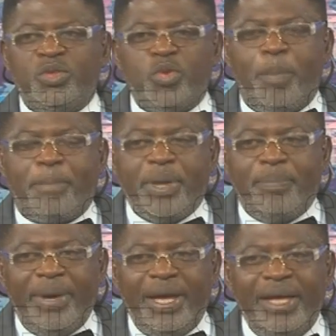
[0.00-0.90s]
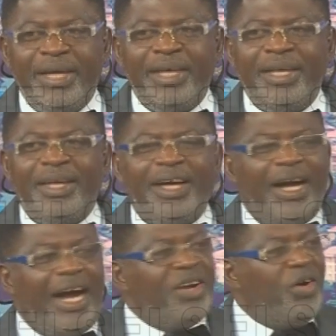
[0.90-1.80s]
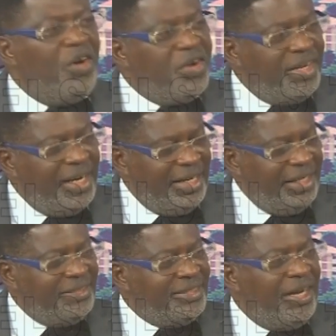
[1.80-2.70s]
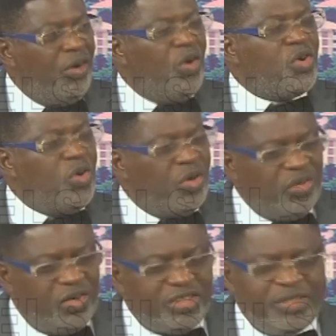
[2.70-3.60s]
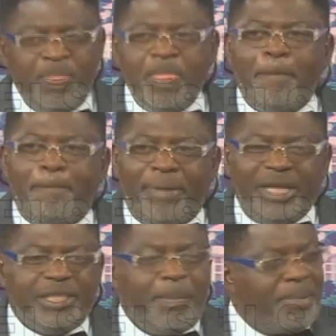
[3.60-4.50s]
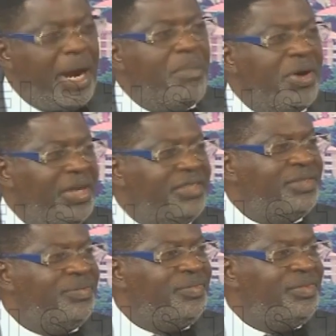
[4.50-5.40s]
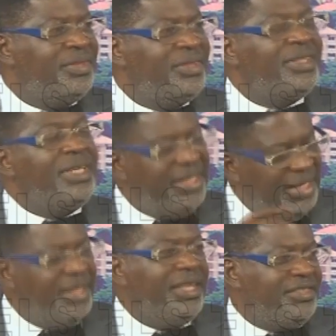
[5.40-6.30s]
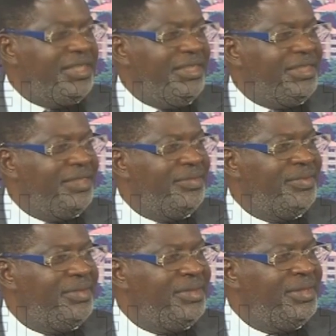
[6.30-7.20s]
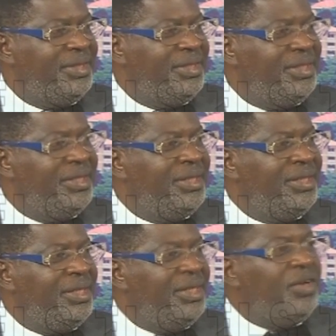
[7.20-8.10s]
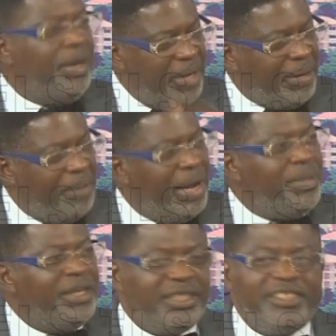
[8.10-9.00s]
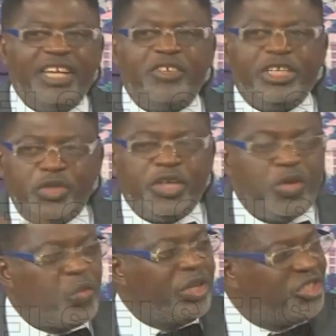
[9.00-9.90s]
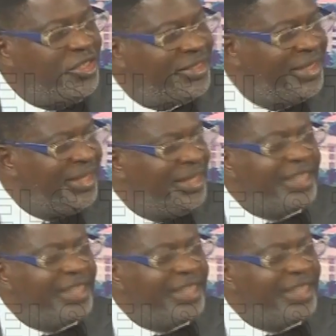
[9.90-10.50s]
to prepare and organize or conduct party primaries in the state? Who is? No, I'm, I'm, I'm, it's a rhetorical question. Yes,